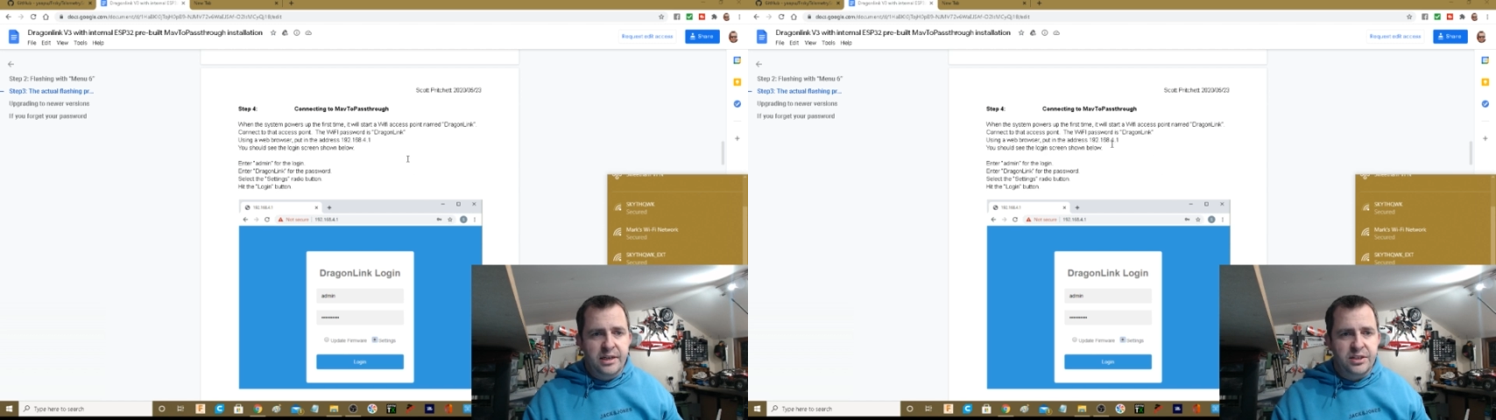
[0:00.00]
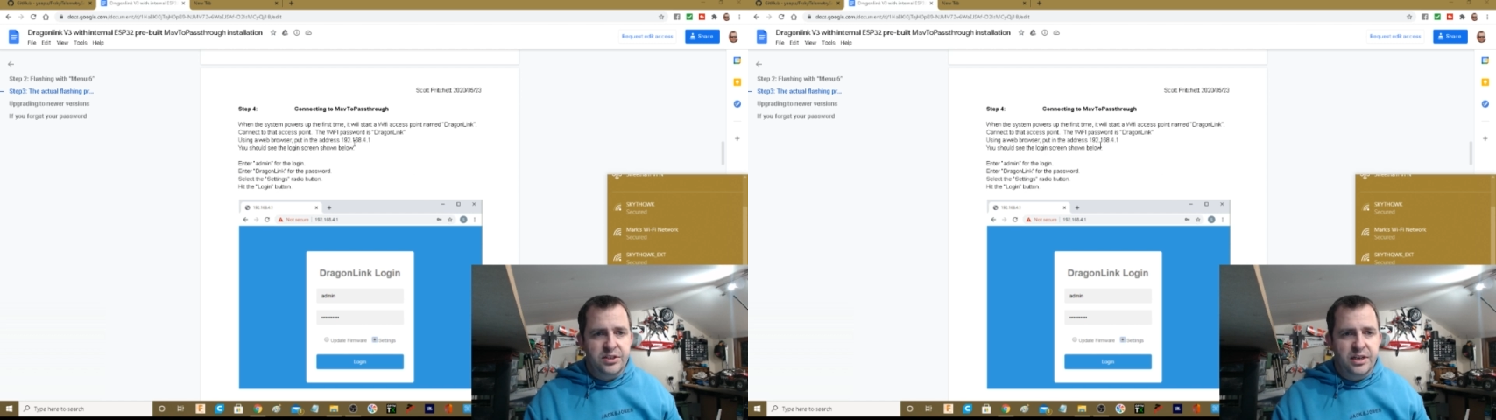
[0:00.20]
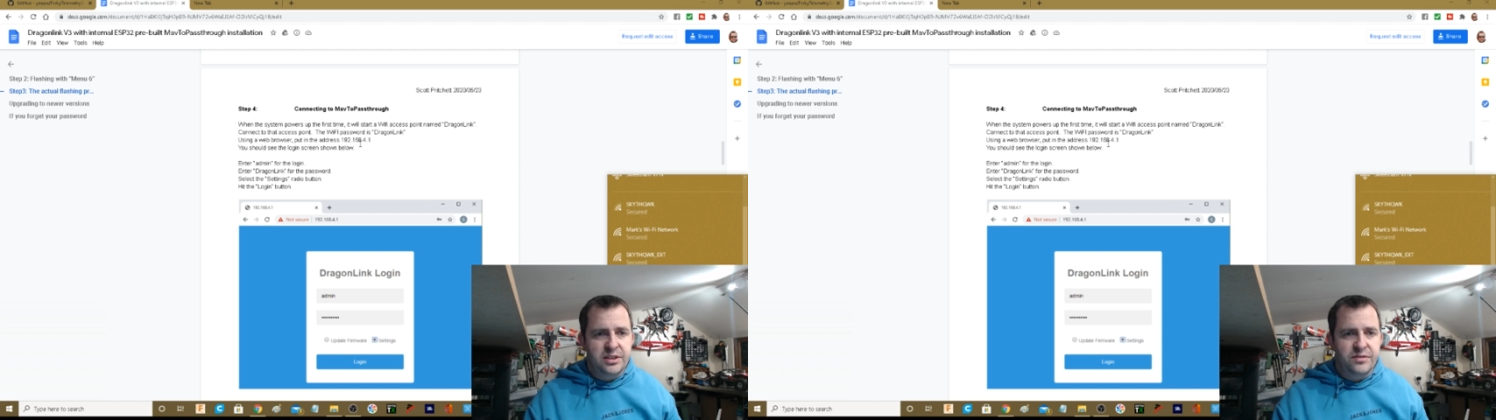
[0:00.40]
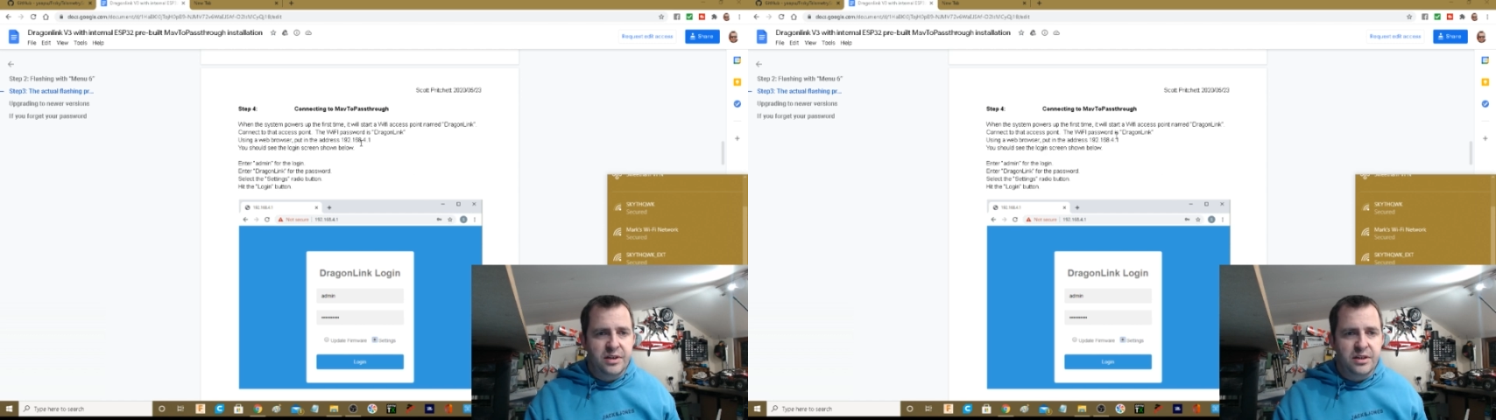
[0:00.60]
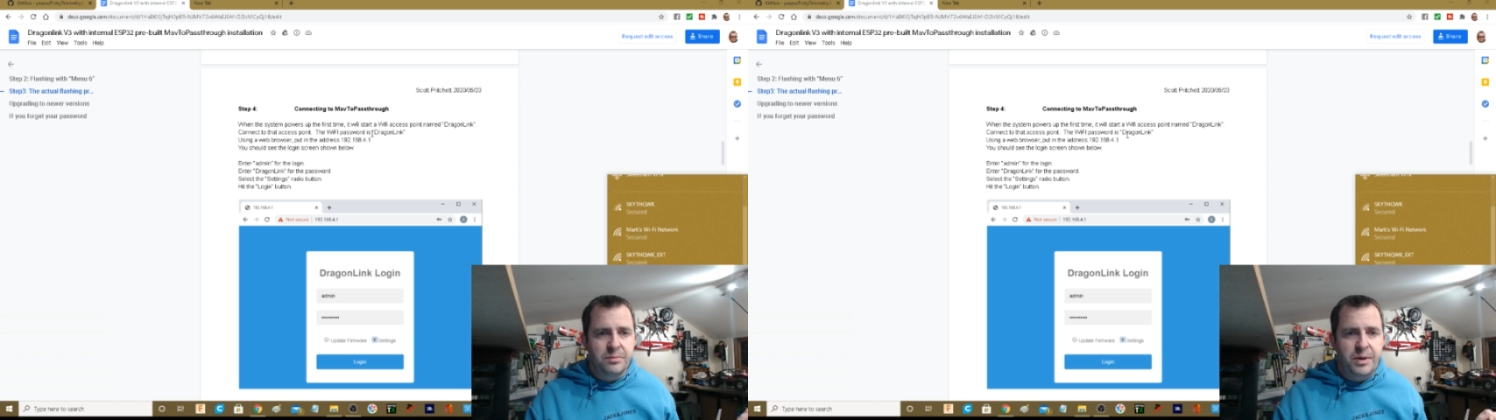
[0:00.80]
as it says in the thing,
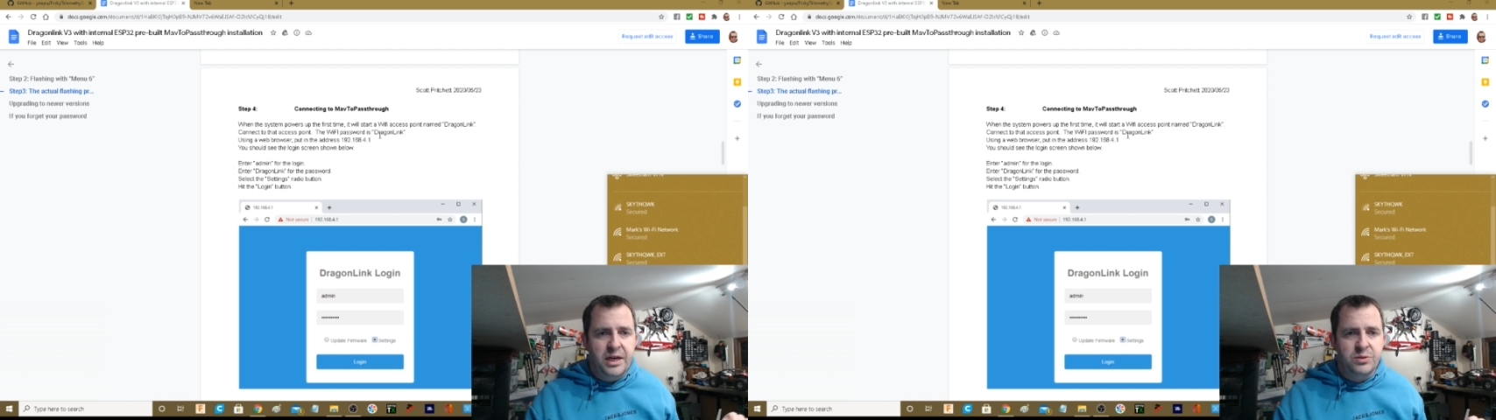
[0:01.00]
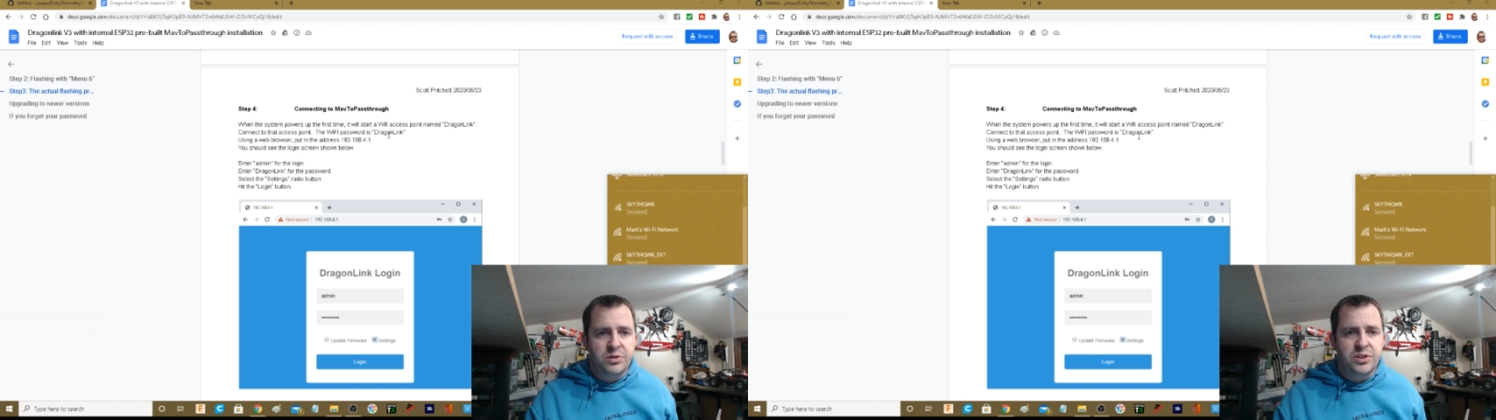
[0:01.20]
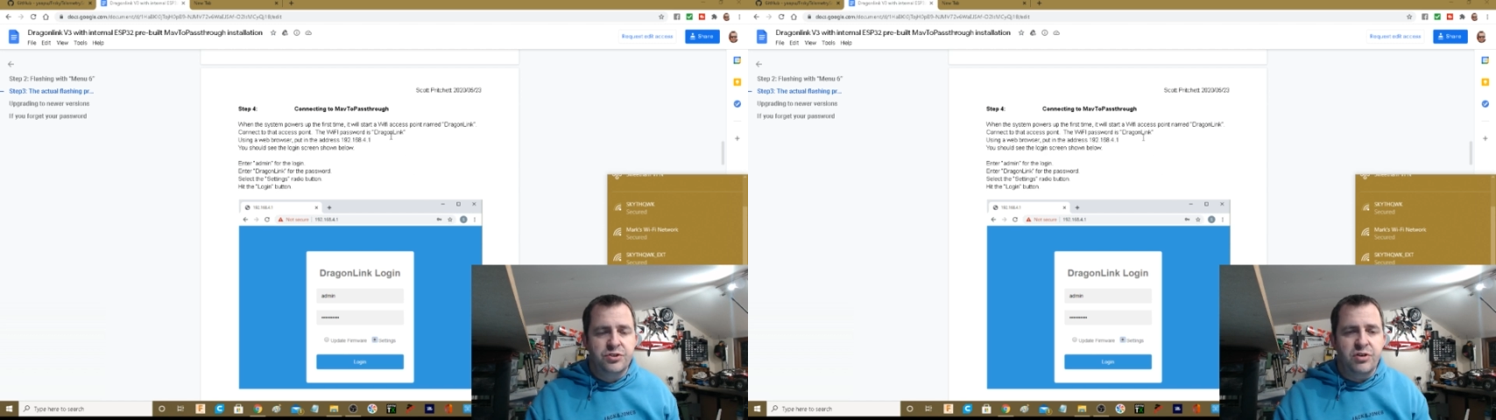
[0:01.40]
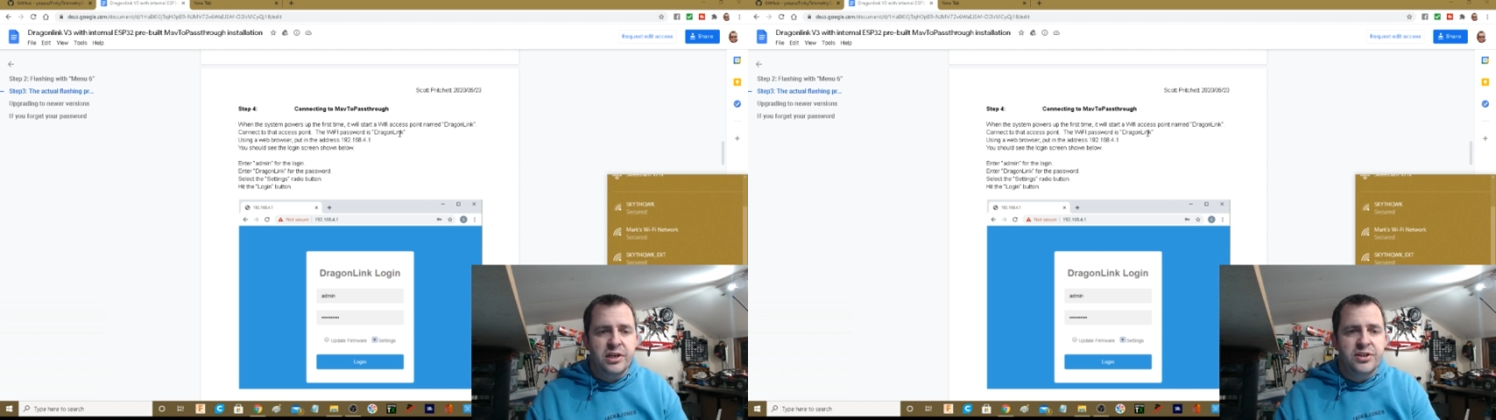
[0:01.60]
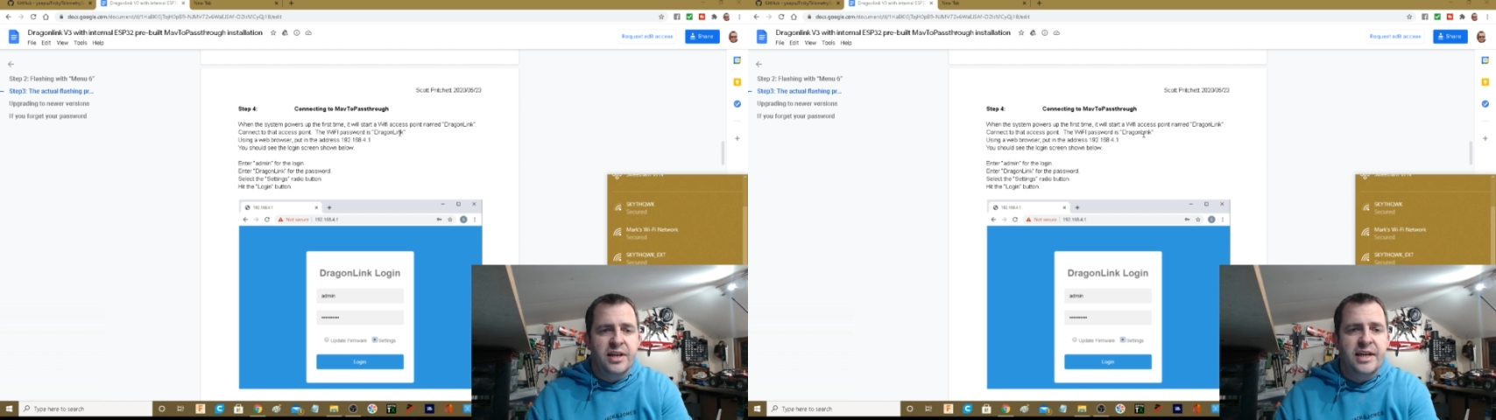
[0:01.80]
and the password is
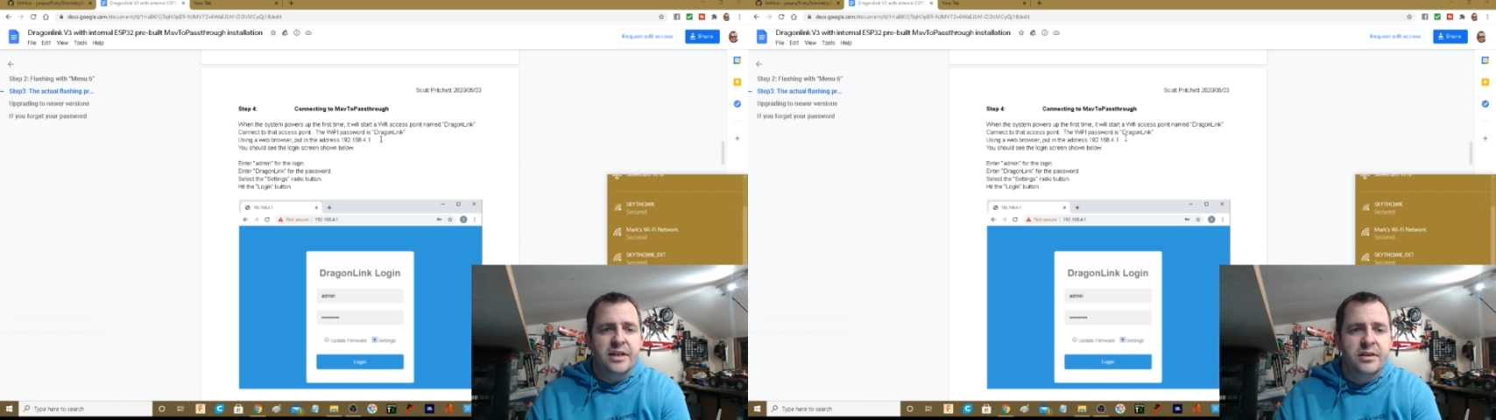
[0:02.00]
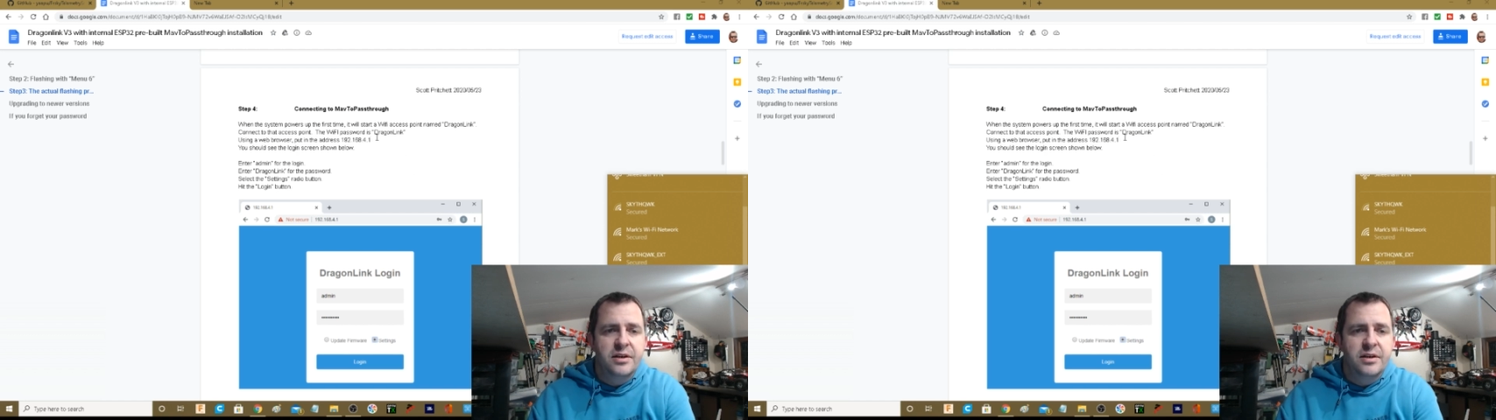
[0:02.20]
Dragonlink,